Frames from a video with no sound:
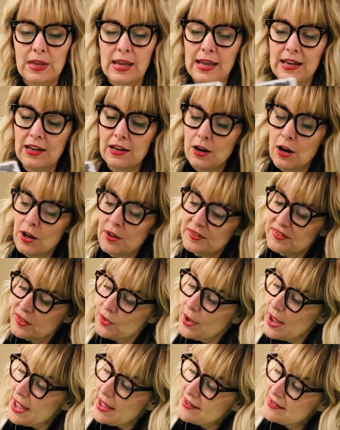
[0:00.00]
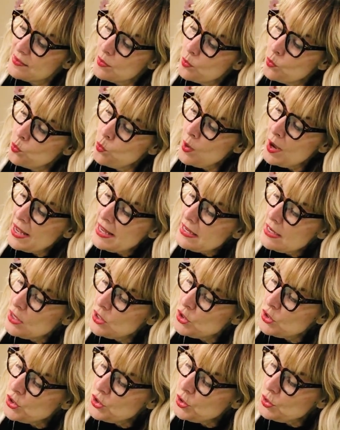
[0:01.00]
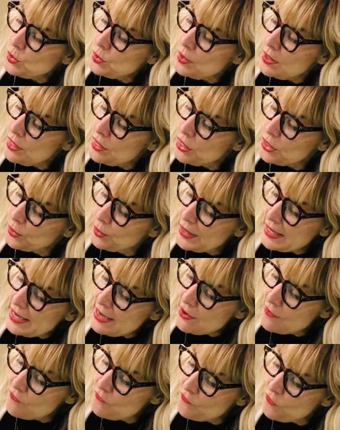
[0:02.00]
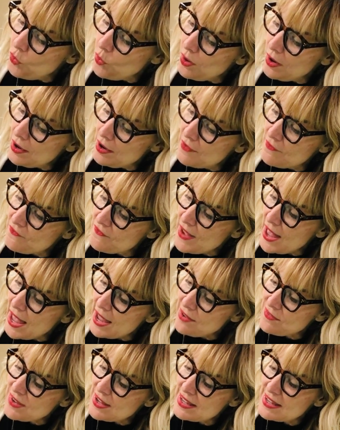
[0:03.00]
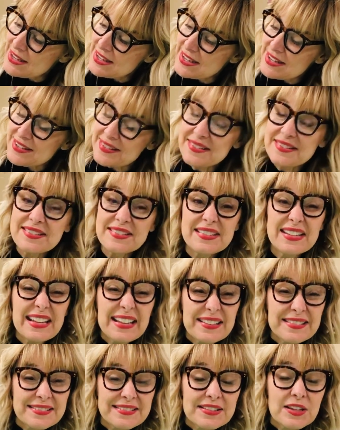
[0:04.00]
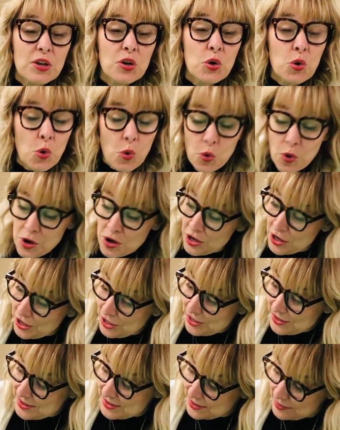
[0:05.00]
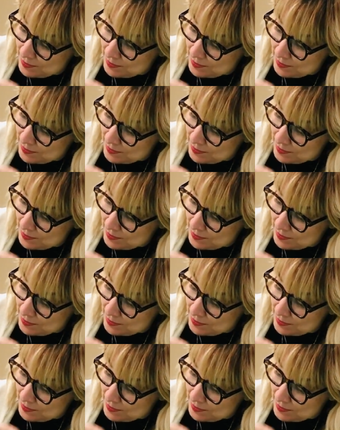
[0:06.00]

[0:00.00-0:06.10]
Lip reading: And it also has 1, 2, 3, 4, 5, 6 corners.